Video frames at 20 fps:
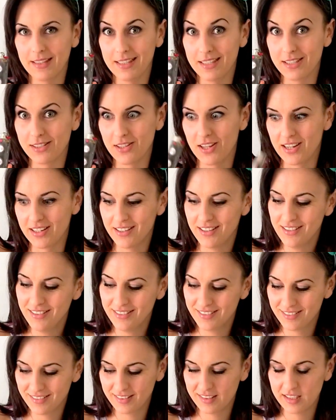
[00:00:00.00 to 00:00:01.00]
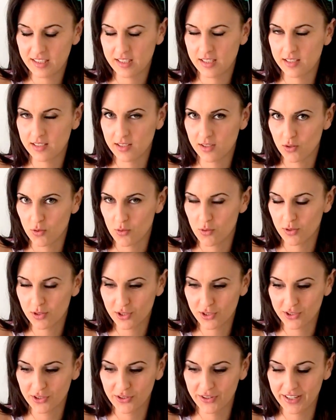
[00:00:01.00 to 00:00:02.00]
this lighter, this is a
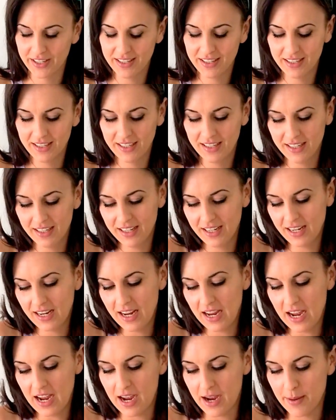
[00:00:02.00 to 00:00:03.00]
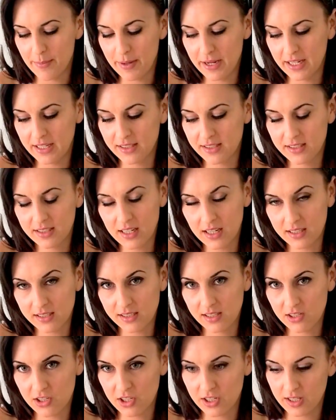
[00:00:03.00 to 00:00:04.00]
torch, sorry, and
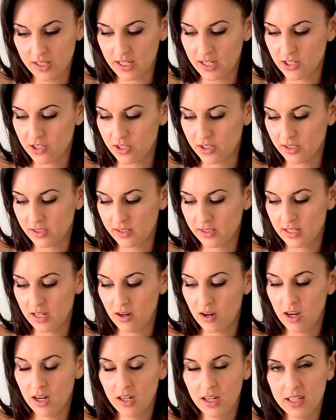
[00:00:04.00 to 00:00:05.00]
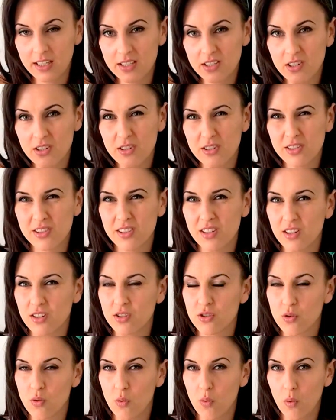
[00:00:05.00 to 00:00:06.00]
start singeing the edges. Now I like to use
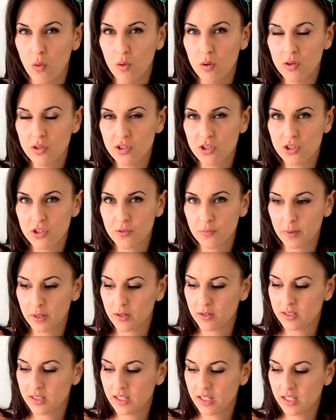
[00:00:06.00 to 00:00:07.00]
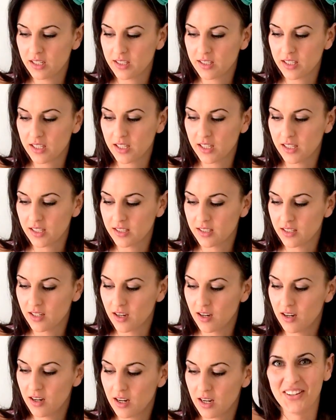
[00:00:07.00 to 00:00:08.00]
a torch because it is
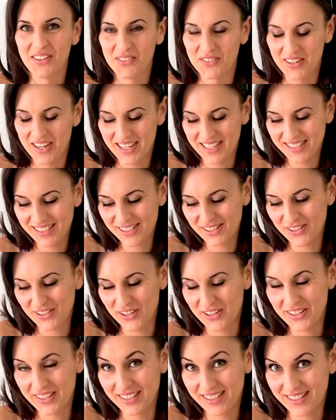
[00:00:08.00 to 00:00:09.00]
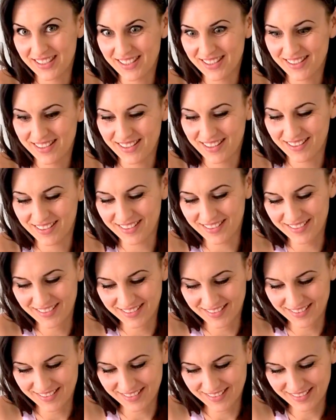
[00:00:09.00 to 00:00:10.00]
easier. Alright, so let's get started.
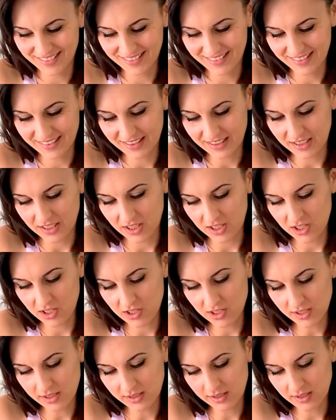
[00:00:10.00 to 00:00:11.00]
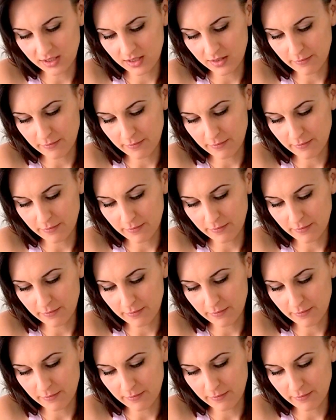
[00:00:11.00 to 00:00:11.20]
You just